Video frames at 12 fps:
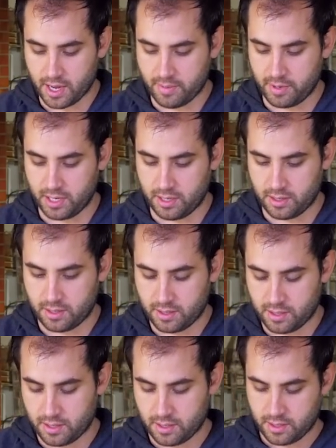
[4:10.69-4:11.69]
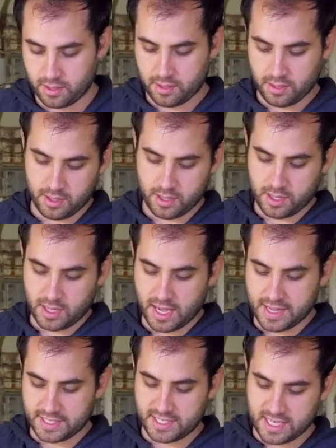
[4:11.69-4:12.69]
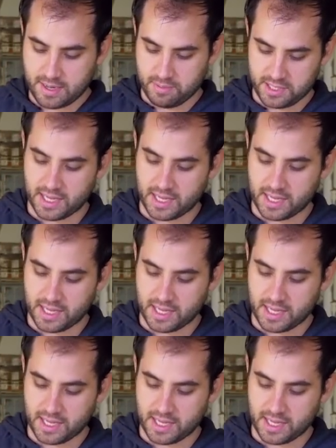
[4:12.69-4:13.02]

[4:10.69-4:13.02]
I mean, it seems